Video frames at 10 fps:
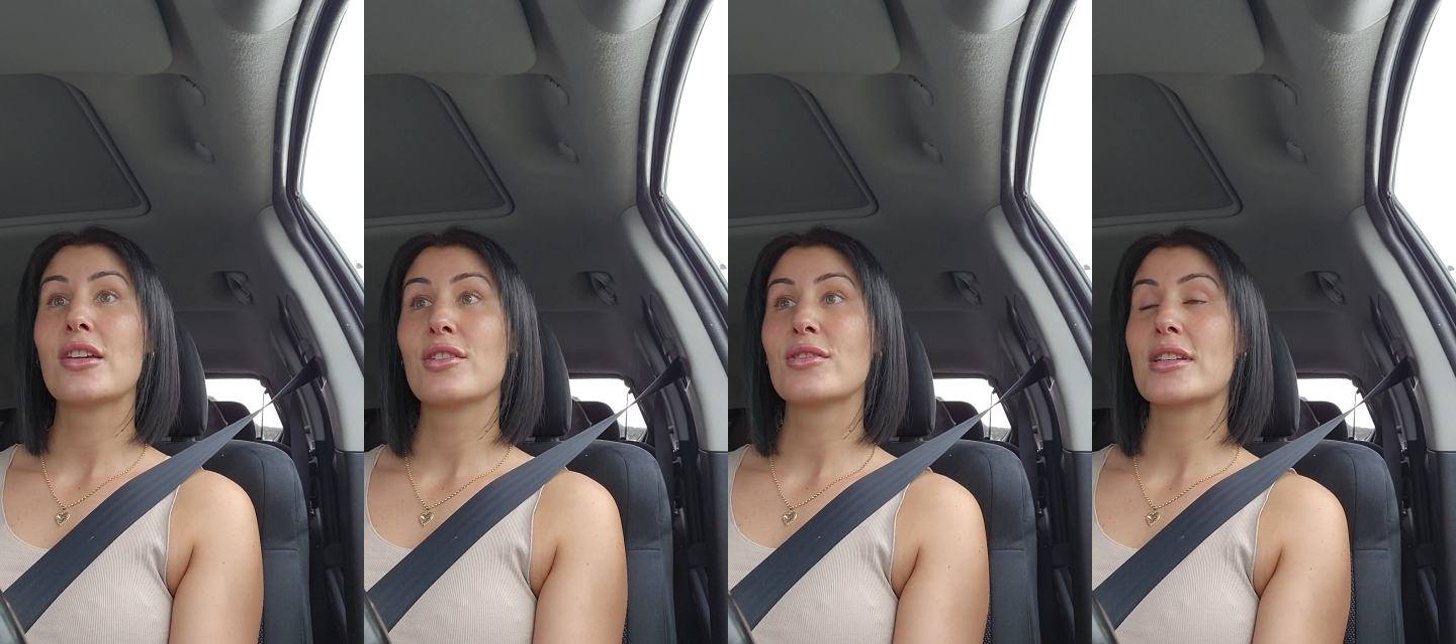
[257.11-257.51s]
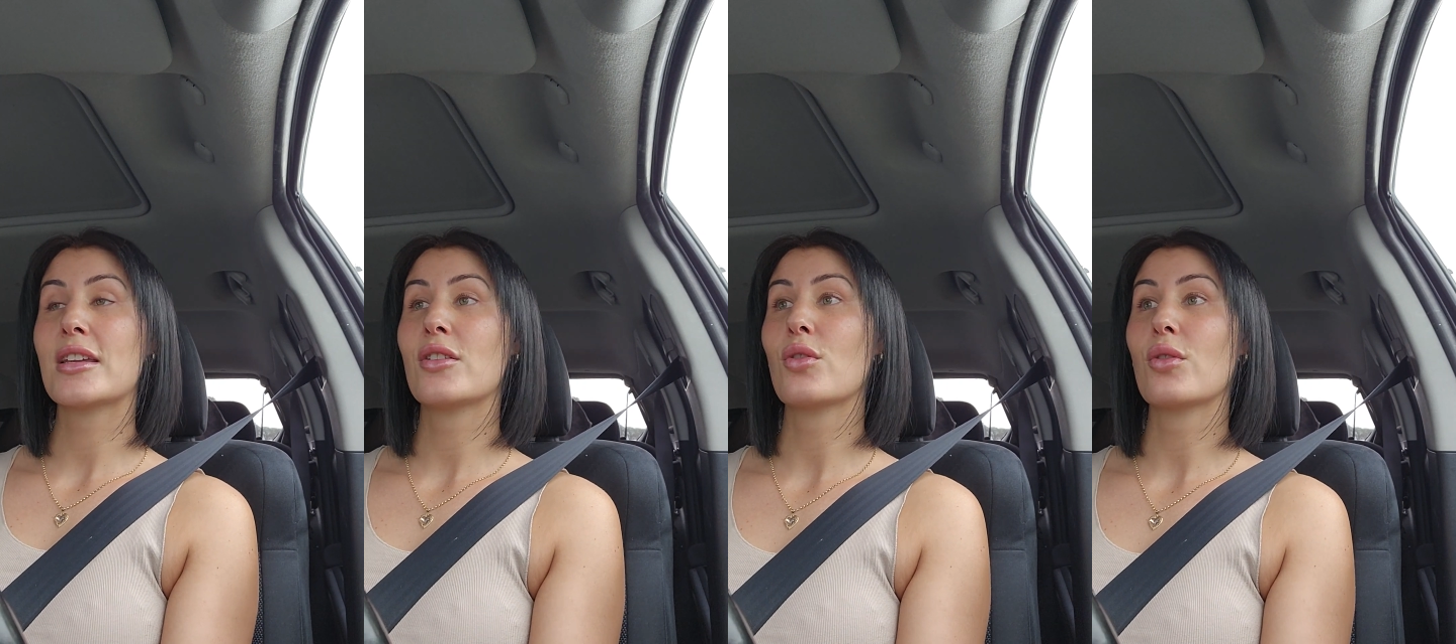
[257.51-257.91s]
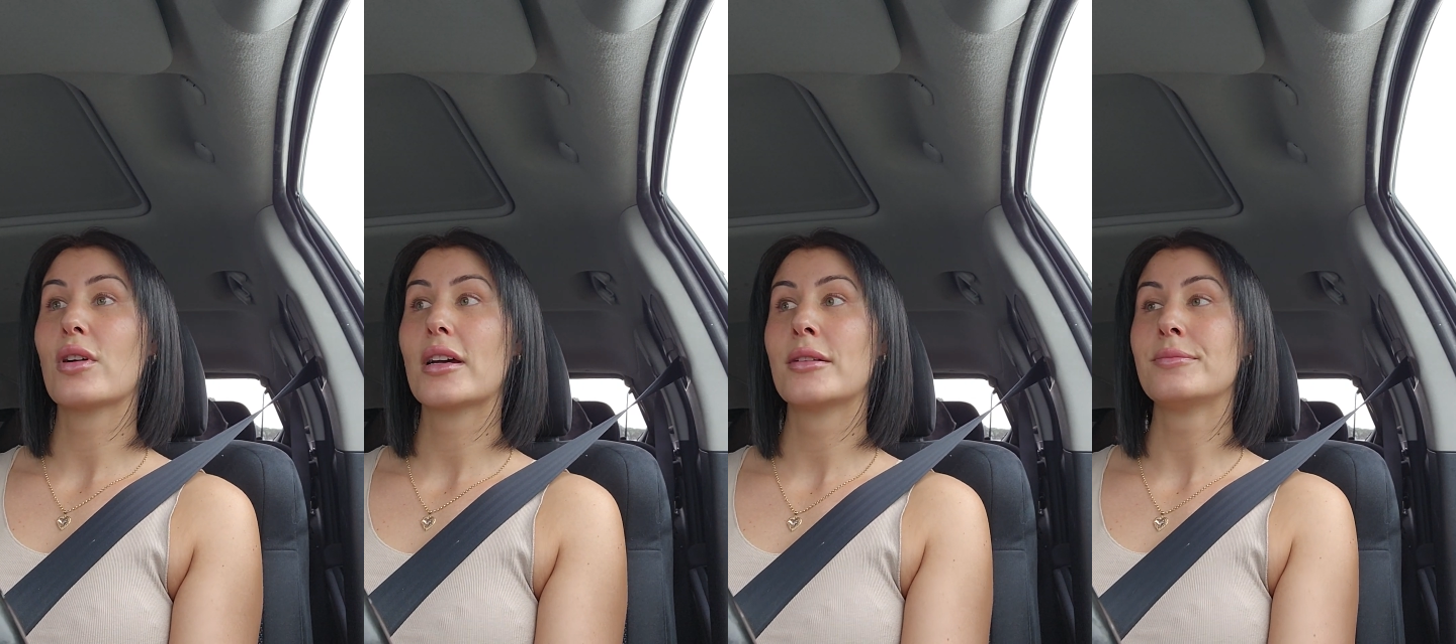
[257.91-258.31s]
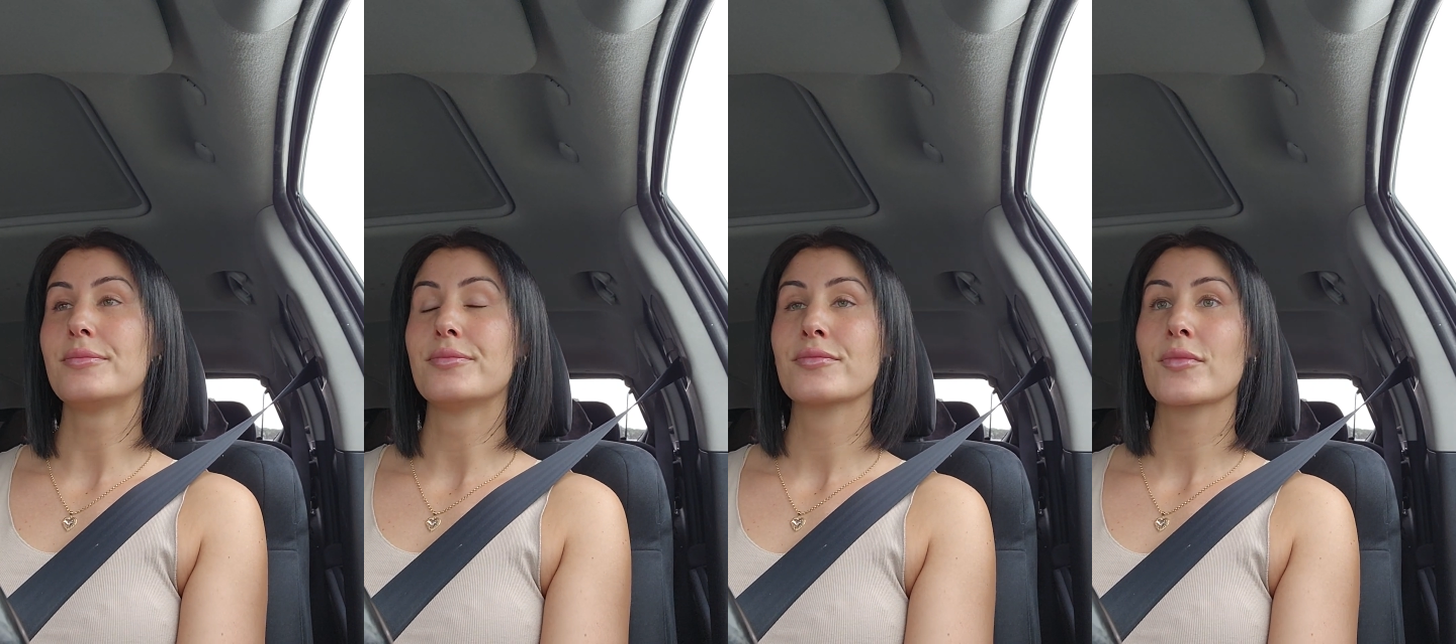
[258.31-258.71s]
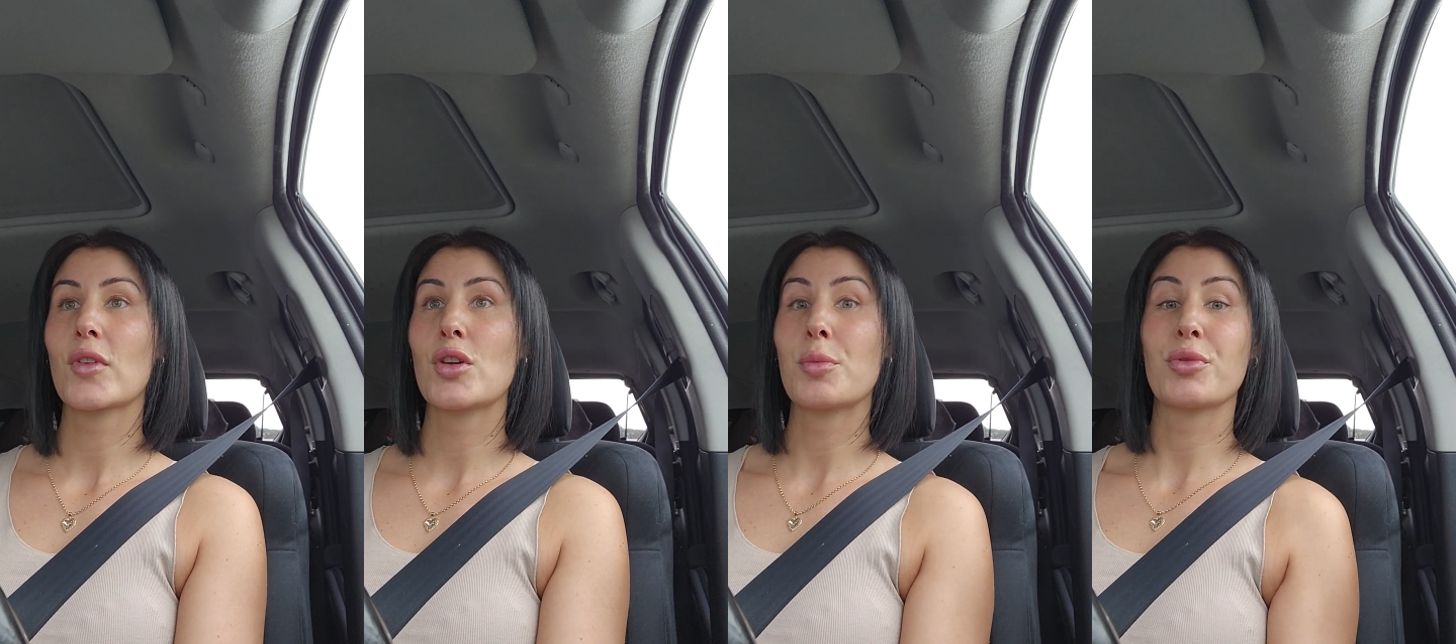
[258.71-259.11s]
Using your
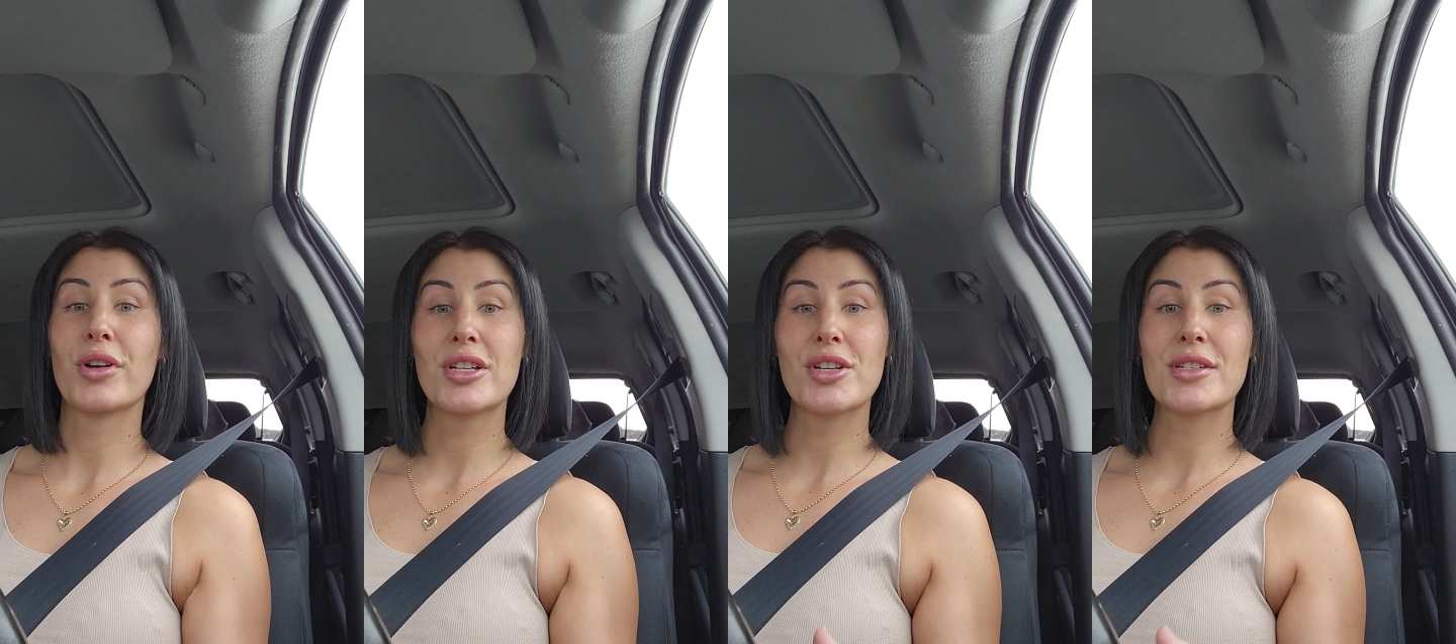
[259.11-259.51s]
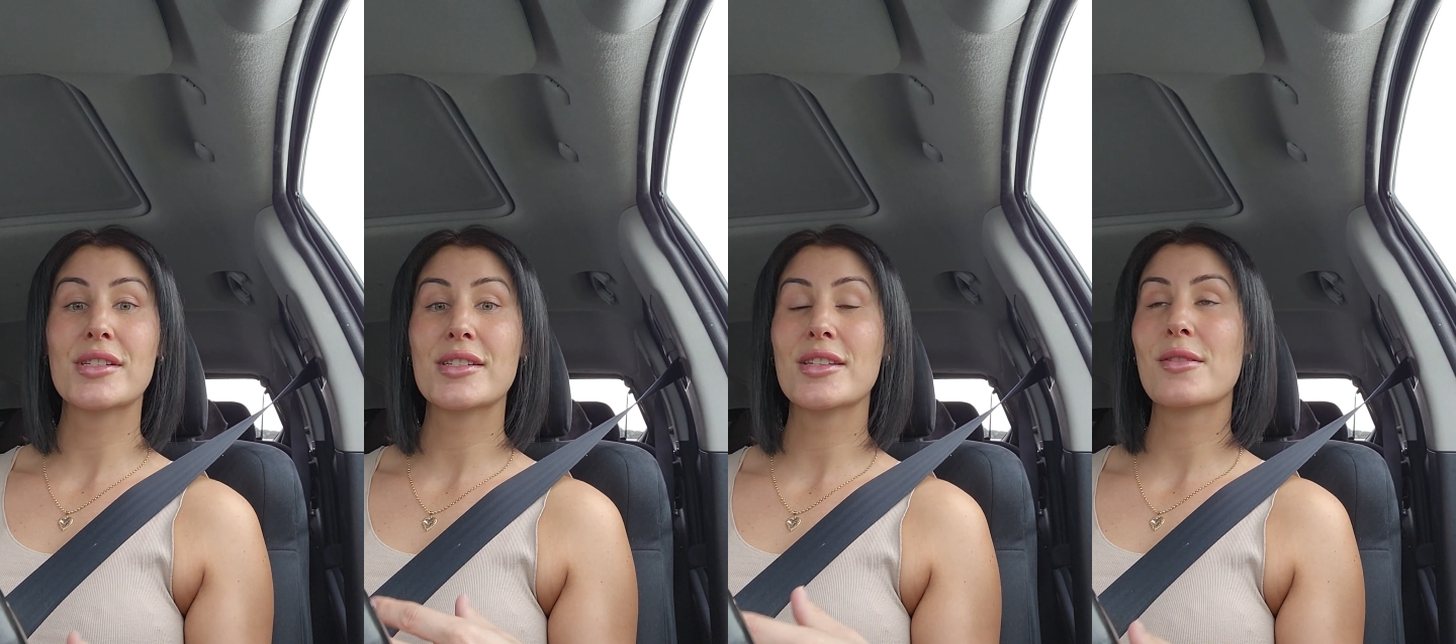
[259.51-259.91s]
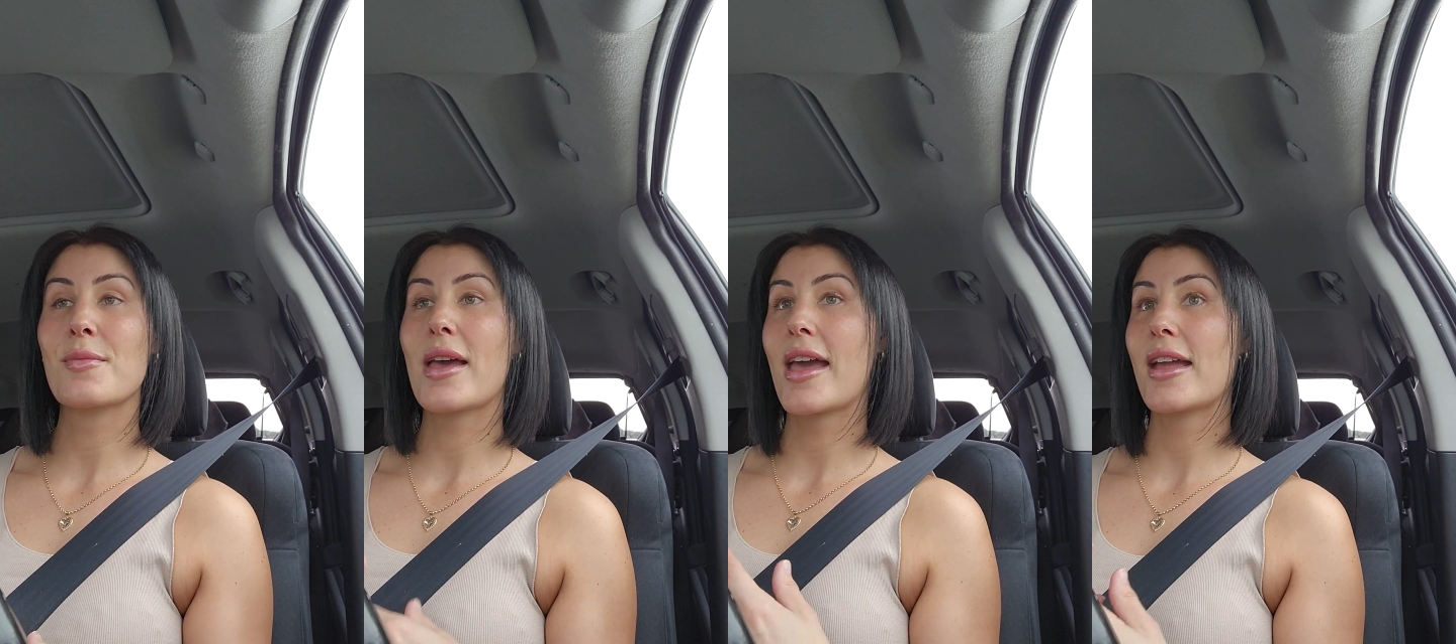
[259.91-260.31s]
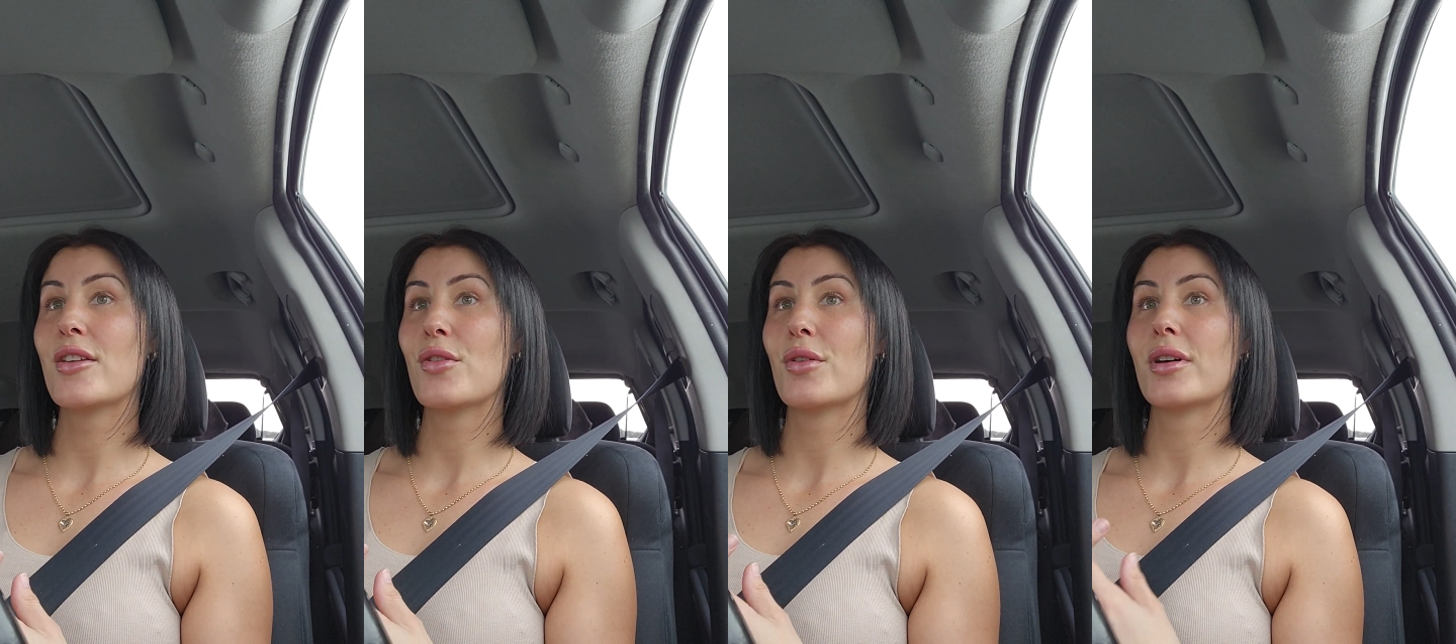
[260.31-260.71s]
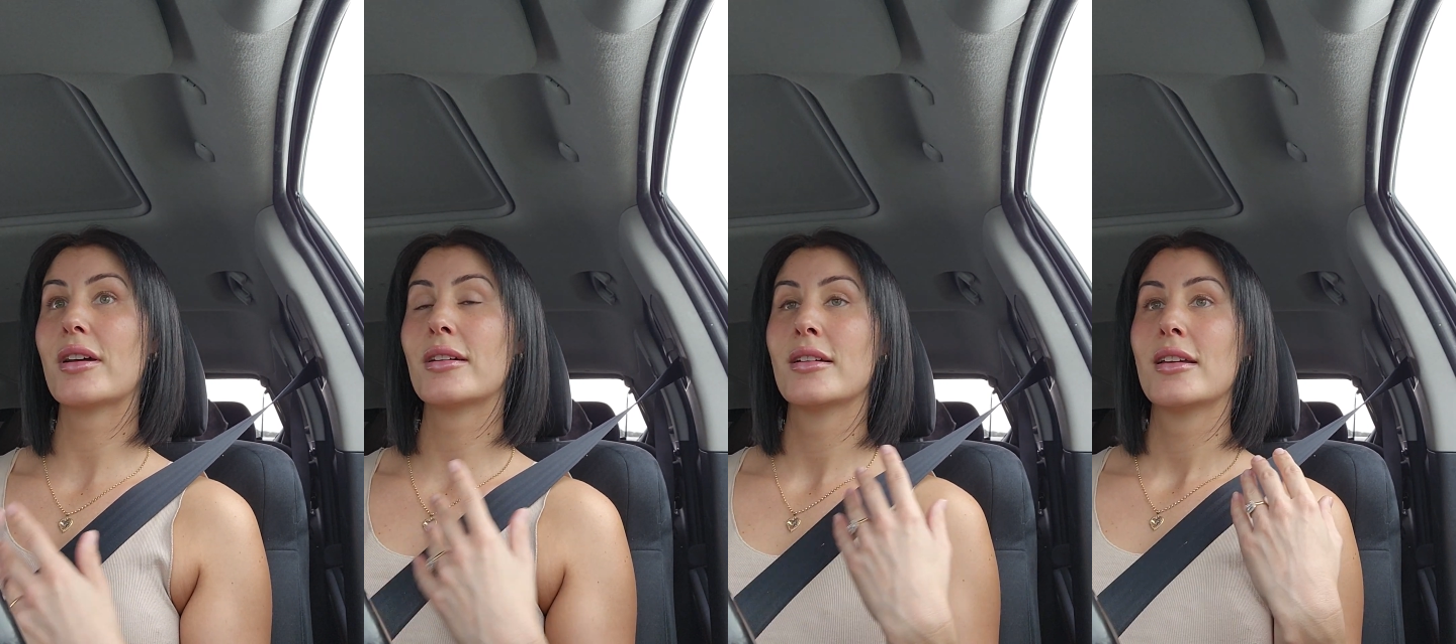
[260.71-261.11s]
pressure system and your